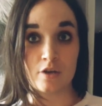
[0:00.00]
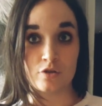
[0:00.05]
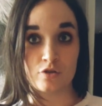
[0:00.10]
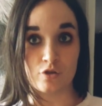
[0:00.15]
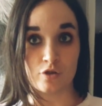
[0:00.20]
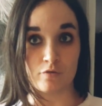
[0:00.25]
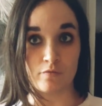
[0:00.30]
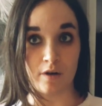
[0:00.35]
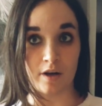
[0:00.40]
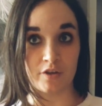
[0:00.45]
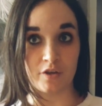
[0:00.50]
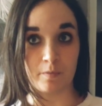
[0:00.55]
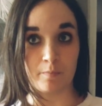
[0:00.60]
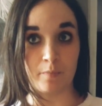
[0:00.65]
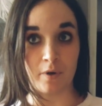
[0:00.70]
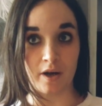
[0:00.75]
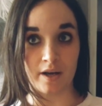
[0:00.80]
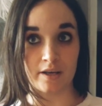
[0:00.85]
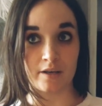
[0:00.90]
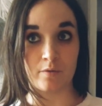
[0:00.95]
to ride a
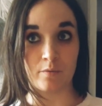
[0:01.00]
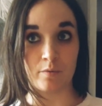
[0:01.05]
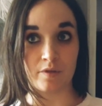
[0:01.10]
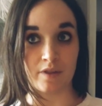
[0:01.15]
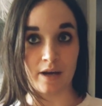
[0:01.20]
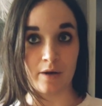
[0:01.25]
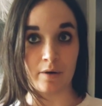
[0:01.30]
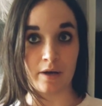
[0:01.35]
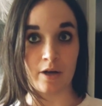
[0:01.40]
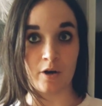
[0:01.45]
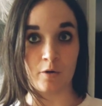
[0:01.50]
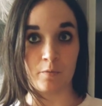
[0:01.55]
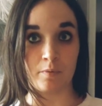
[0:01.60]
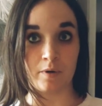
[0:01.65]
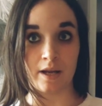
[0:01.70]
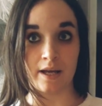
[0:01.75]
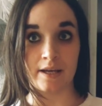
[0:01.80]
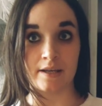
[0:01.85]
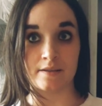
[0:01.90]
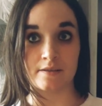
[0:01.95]
bike without L
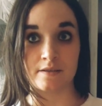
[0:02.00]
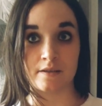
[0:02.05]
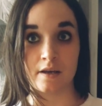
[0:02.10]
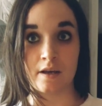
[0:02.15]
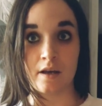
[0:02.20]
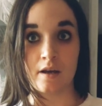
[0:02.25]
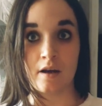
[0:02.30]
plates